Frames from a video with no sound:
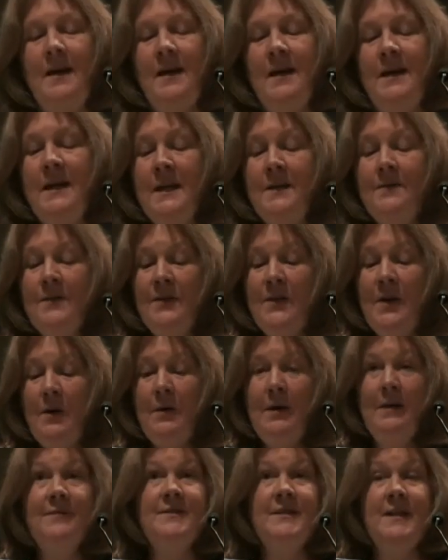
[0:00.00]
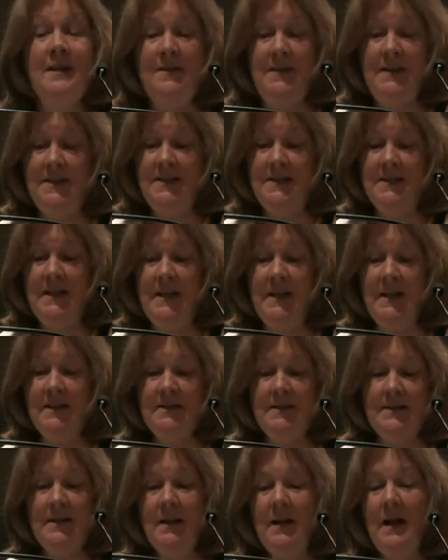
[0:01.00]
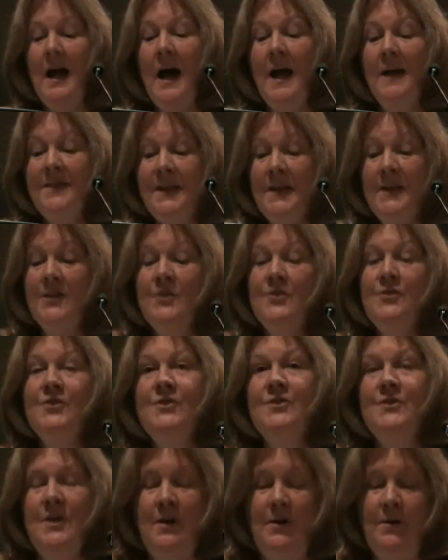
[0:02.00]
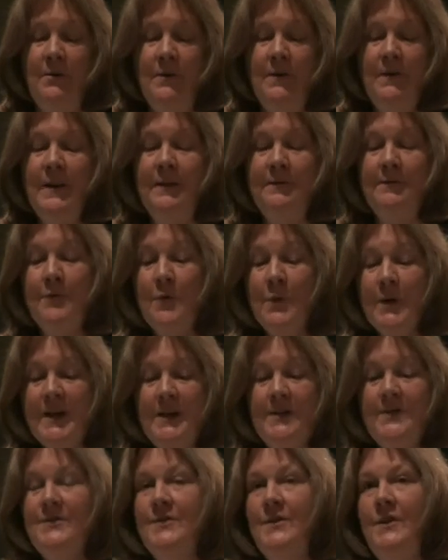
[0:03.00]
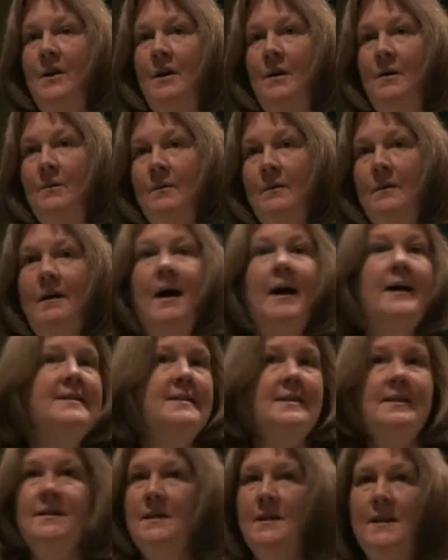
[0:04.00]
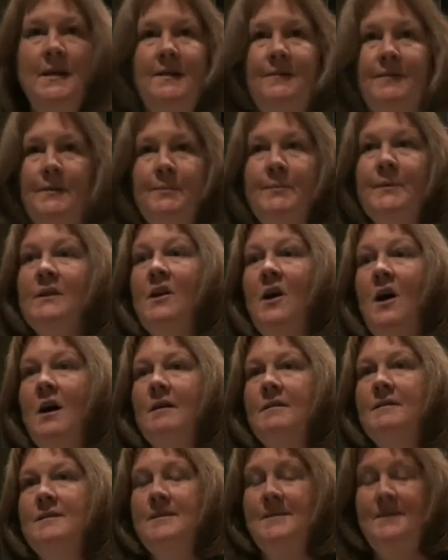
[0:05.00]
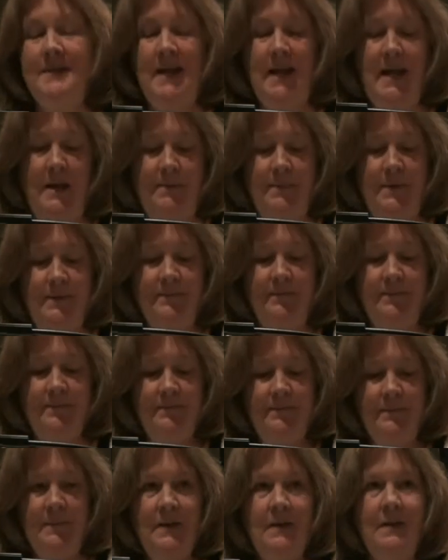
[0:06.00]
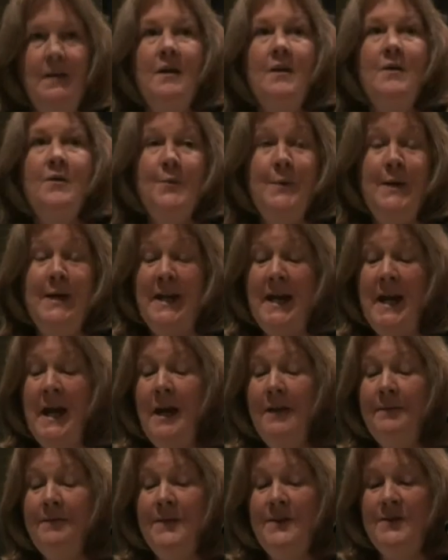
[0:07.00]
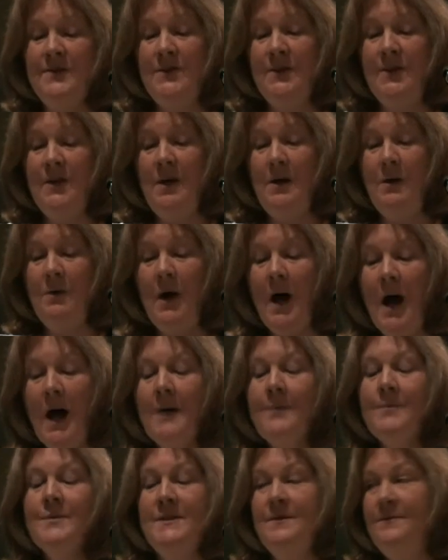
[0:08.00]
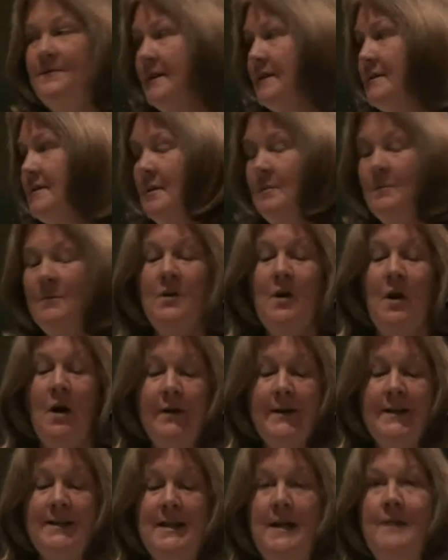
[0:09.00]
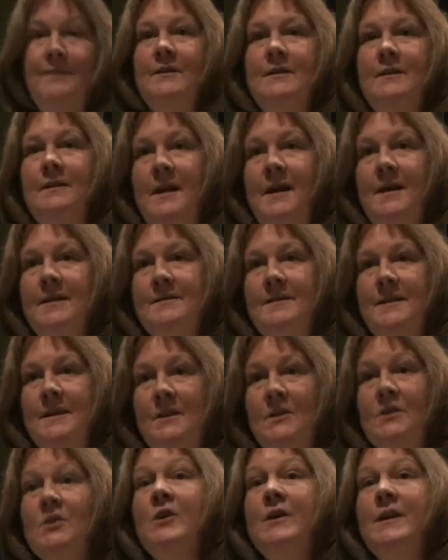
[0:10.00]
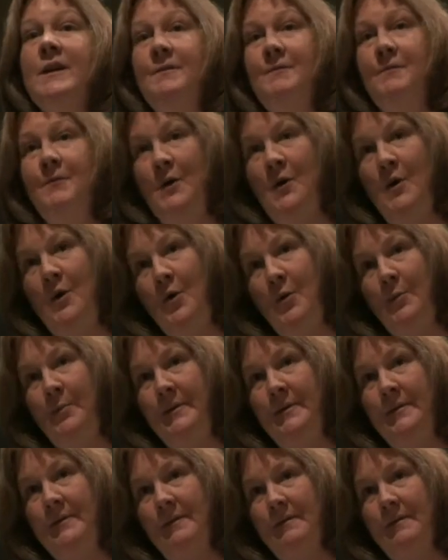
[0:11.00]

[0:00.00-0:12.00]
And even though I've done these things, I think you should know that 4 years ago, I didn't even belong to SNAP. 3.5 years ago, I was the victim calling David Clohessy looking for hope.